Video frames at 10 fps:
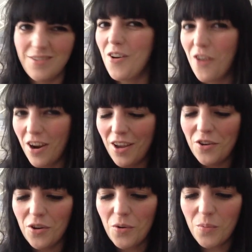Alright, I
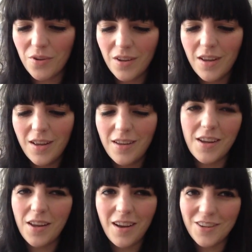do, but
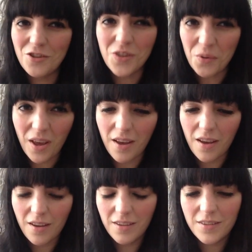yeah, I just don't
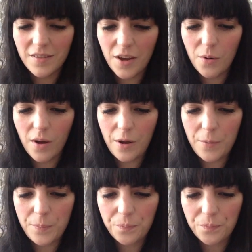care. So
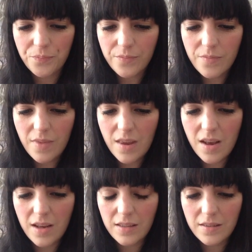
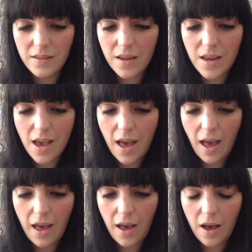it's the
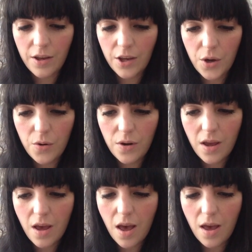
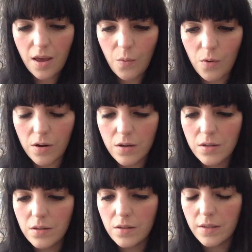Iconia
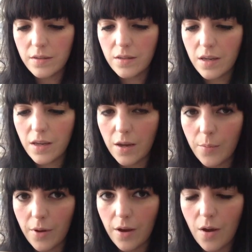A1
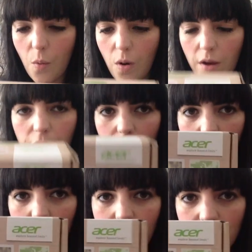16GB
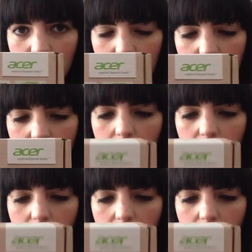Wi-Fi version.